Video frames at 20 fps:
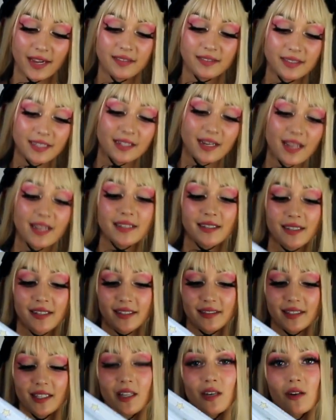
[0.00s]
And then like
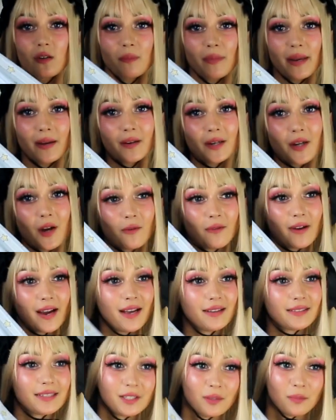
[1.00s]
the little
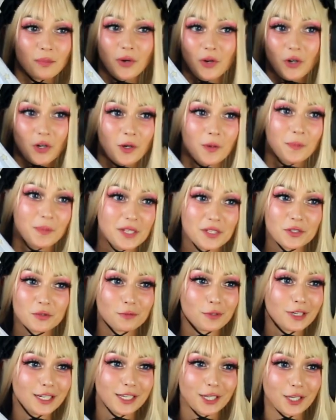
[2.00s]
merry-go-round at the bottom is
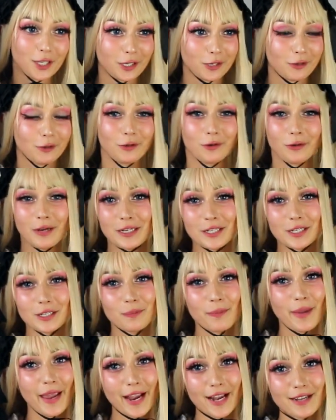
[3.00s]
really cute and
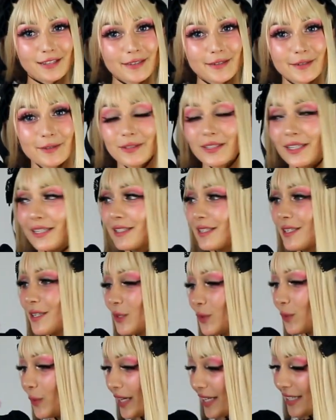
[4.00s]
just pastel and
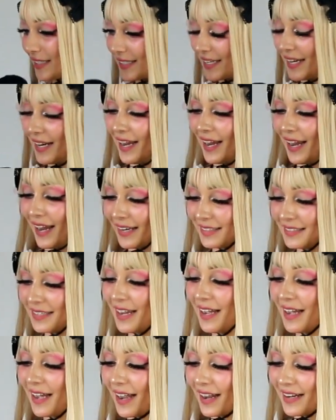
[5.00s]
sweet. And
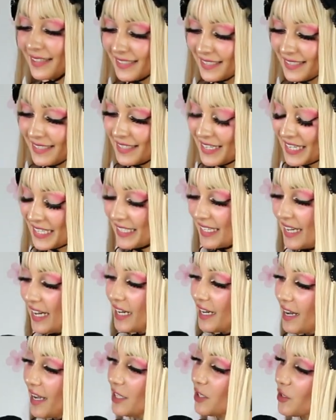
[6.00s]
yeah, she's just
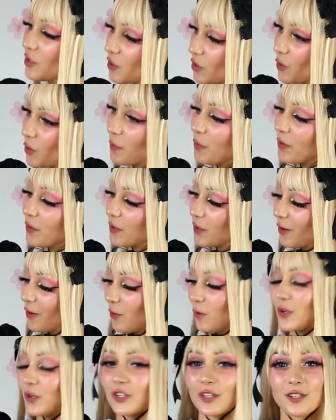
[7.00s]
a super
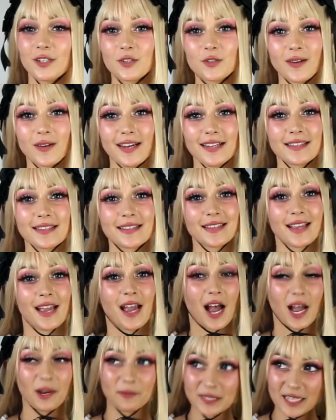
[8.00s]
gorgeous dress.
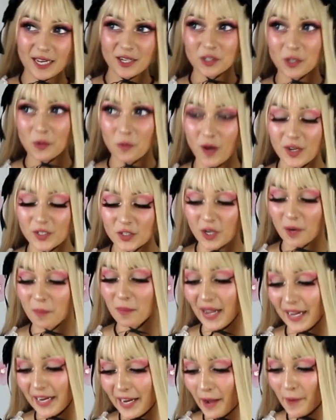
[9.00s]
I was actually watching
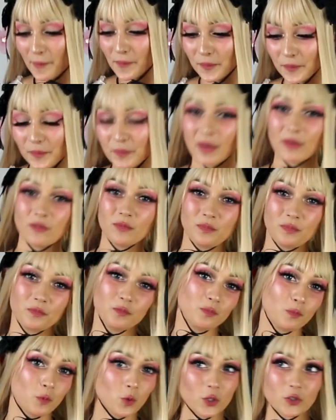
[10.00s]
my um my
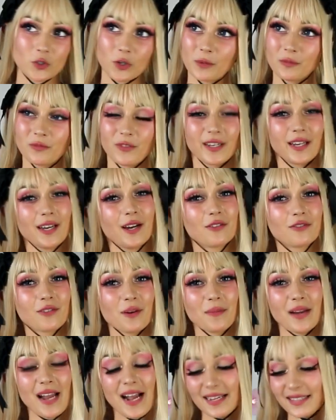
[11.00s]
wardrobe video
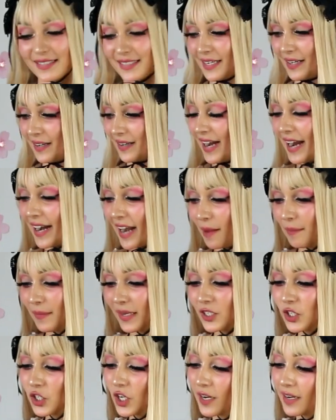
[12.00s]
from last year and I
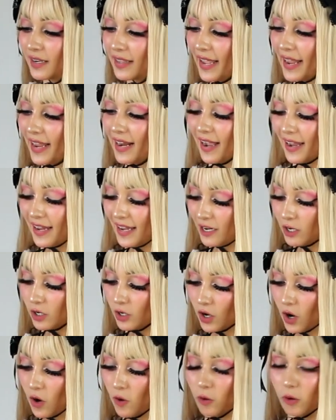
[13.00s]
mentioned that I had a
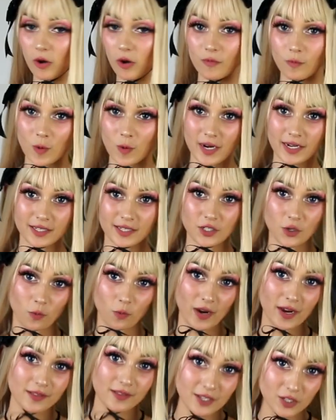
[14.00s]
goal of wanting to
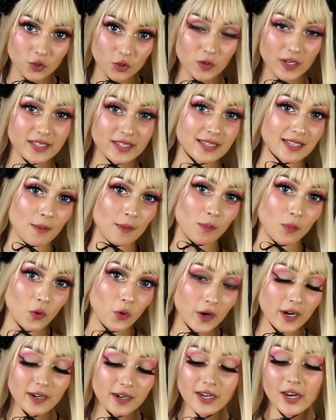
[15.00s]
wear this dress some
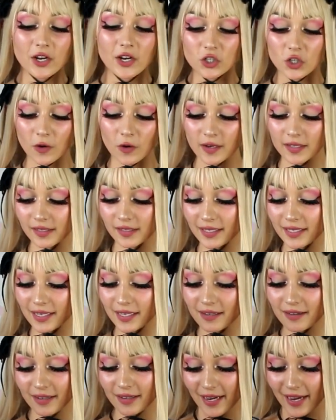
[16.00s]
more during the
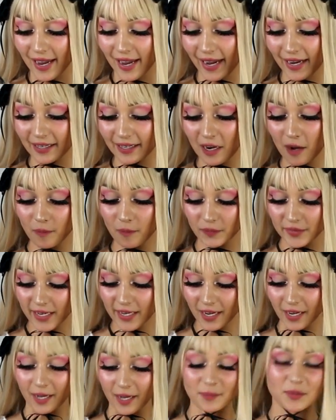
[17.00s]
year and um,
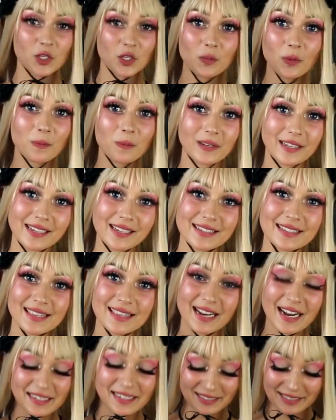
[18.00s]
yeah I'm super pleased
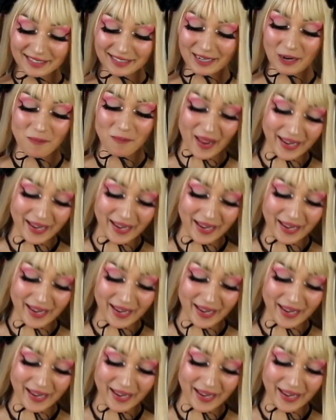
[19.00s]
that I did